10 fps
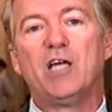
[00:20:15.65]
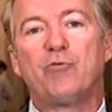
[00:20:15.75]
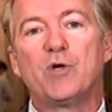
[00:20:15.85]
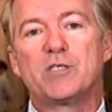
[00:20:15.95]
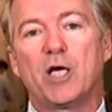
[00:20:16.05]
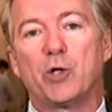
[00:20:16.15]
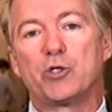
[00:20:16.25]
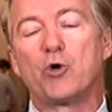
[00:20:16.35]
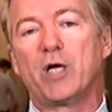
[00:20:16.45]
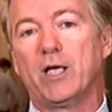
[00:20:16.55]
If we say
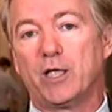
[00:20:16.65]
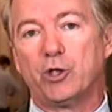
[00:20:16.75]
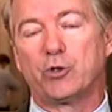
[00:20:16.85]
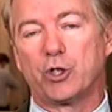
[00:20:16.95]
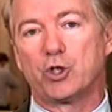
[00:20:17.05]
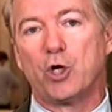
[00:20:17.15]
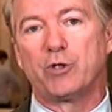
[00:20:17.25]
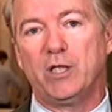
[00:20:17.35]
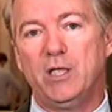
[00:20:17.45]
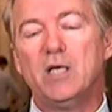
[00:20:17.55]
it's okay to kill
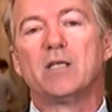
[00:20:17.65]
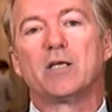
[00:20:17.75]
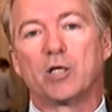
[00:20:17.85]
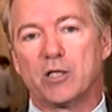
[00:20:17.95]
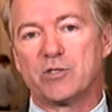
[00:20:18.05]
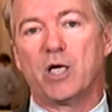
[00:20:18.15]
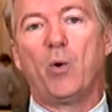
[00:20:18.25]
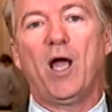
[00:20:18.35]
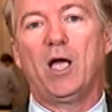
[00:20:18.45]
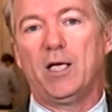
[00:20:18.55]
Khashoggi, they're going to
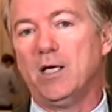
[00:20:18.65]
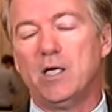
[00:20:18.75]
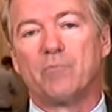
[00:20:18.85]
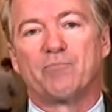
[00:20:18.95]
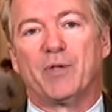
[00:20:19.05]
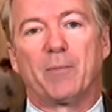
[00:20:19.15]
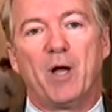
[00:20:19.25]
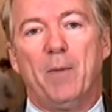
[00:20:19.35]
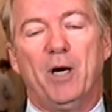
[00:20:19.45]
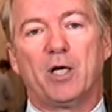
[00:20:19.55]
say, hey, the
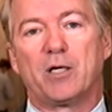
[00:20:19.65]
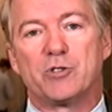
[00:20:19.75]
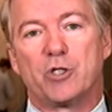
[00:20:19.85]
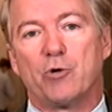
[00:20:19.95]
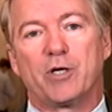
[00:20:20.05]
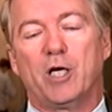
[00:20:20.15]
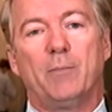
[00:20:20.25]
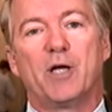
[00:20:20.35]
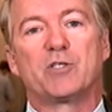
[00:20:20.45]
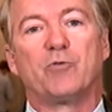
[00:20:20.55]
Americans don't care
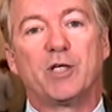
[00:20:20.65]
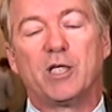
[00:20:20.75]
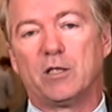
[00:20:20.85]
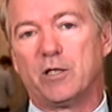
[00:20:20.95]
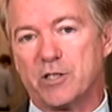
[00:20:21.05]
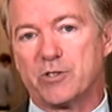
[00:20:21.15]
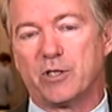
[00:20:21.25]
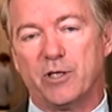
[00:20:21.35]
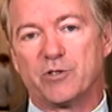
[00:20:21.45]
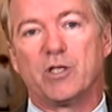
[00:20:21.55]
much if we kill our
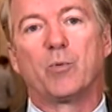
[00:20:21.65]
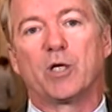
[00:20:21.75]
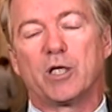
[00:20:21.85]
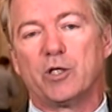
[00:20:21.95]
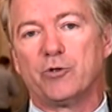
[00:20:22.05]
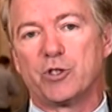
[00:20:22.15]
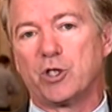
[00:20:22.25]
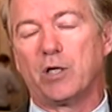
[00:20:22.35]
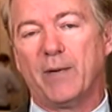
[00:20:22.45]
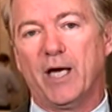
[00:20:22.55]
dissidents, and then we're going to kill
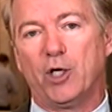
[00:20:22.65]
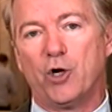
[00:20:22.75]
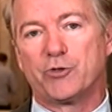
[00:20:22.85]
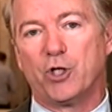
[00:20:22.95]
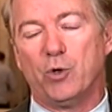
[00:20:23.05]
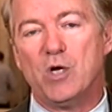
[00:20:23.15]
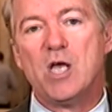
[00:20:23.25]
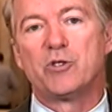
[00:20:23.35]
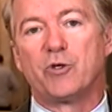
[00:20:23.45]
this young man also.